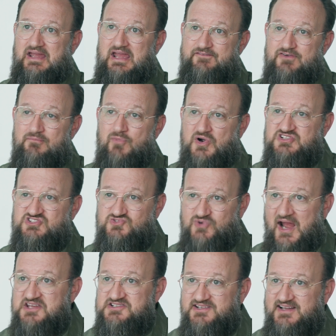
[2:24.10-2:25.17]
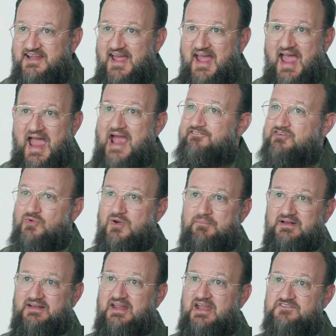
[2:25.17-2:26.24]
Even more strangely, everyone
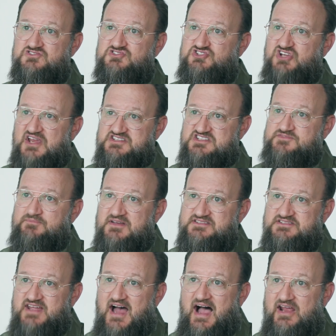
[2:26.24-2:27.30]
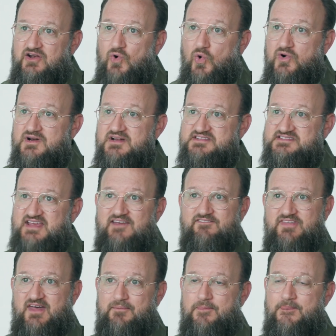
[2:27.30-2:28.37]
believes Jesus must die in order to
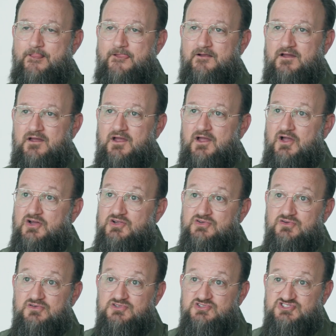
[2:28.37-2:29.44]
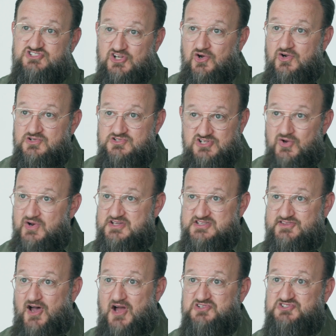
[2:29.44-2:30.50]
save them.
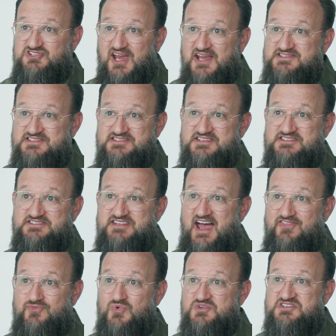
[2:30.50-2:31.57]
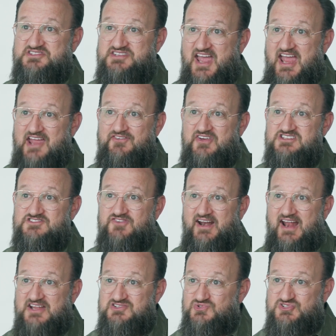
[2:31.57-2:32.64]
Judas thought Jesus' death would save his
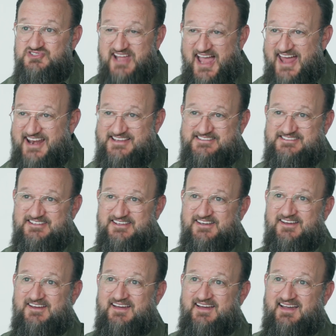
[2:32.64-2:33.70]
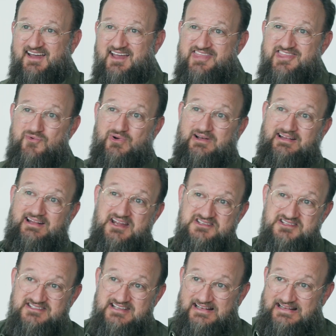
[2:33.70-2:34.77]
financial status. The
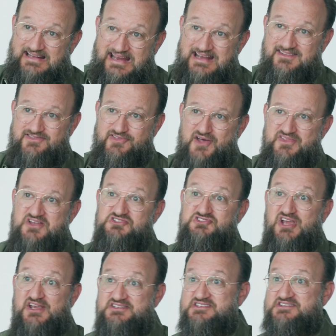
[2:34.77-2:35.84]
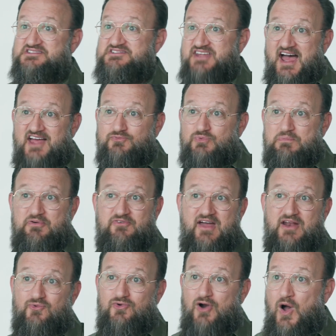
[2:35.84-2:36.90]
religious elite thought that Jesus' death would
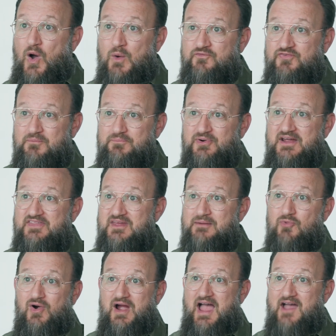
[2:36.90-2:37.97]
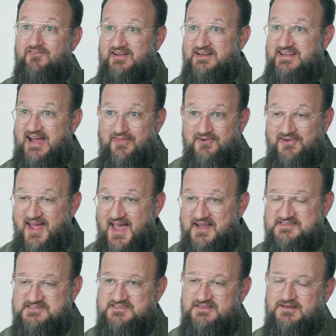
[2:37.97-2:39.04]
prevent Rome from breathing more heavily down their
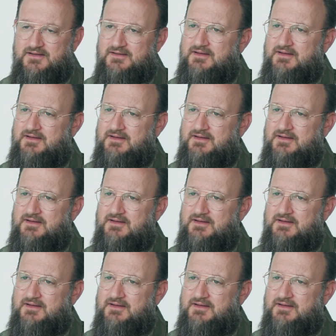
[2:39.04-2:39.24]
necks.